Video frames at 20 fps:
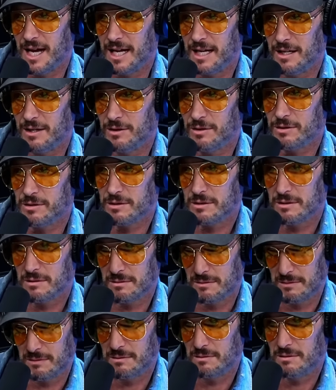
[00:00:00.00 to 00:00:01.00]
He goes,
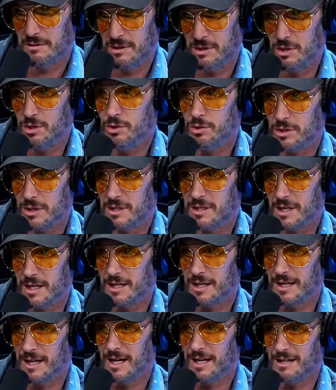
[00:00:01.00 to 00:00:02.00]
You should take
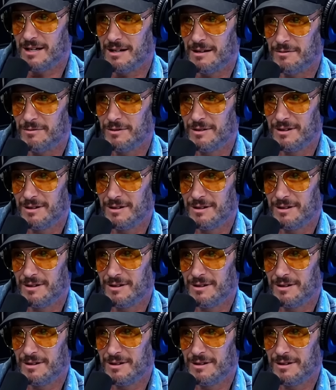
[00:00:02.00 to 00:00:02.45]
a night off.